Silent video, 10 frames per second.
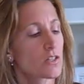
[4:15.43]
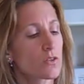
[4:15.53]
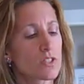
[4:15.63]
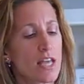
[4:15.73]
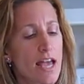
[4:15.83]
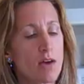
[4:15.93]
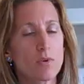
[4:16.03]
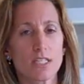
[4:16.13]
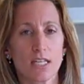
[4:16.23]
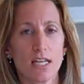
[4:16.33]
So say I
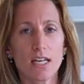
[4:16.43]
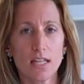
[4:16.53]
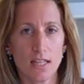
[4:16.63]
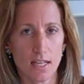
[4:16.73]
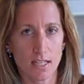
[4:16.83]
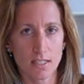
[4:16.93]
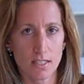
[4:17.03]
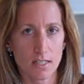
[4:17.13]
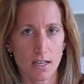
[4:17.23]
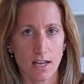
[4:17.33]
was eating
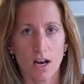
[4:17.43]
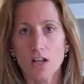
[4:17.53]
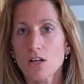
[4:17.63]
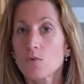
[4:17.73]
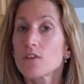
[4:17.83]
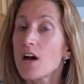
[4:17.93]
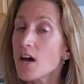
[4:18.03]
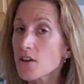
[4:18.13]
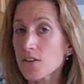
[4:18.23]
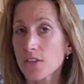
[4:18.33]
this along with
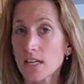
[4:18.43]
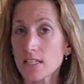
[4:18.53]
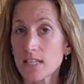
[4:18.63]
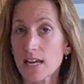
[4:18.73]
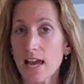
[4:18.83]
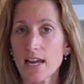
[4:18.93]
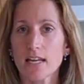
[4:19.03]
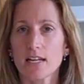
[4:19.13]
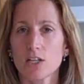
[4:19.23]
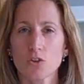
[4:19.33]
other things that had
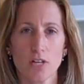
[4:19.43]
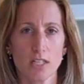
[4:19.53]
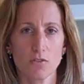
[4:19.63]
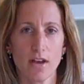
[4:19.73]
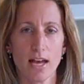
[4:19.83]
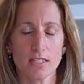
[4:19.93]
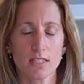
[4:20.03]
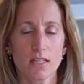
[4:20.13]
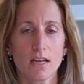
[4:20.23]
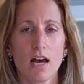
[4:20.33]
hidden trans
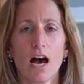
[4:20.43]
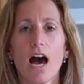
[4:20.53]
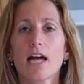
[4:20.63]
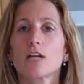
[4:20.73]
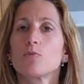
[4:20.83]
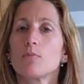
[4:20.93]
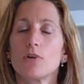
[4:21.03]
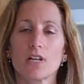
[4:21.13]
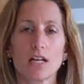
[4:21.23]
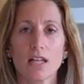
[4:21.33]
fats, I could be
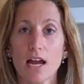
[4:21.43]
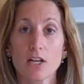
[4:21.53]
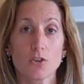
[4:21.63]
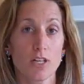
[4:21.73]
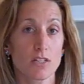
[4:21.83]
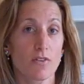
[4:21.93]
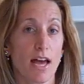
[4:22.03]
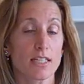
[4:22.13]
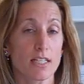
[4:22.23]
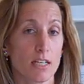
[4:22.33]
putting a lot of trans
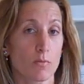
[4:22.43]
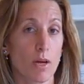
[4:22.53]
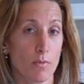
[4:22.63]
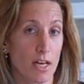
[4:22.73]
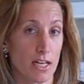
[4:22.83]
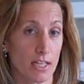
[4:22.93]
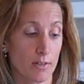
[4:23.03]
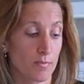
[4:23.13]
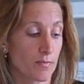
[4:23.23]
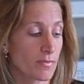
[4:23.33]
fats in my
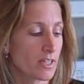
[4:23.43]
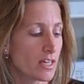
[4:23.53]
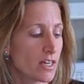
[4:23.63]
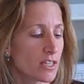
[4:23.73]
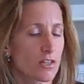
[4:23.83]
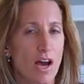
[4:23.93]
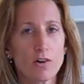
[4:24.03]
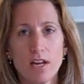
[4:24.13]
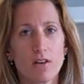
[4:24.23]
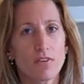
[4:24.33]
body. So I
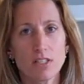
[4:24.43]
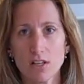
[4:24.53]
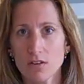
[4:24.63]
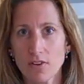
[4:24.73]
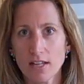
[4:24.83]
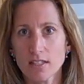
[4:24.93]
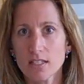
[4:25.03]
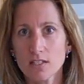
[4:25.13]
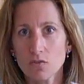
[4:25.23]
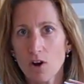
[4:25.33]
don't care if it's low fat. This
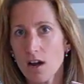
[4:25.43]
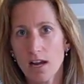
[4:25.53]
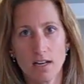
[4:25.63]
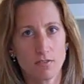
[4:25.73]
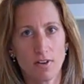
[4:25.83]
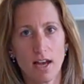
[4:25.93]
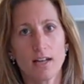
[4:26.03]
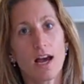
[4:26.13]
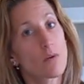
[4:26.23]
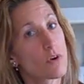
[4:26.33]
is the wrong kind of
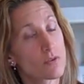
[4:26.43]
fat.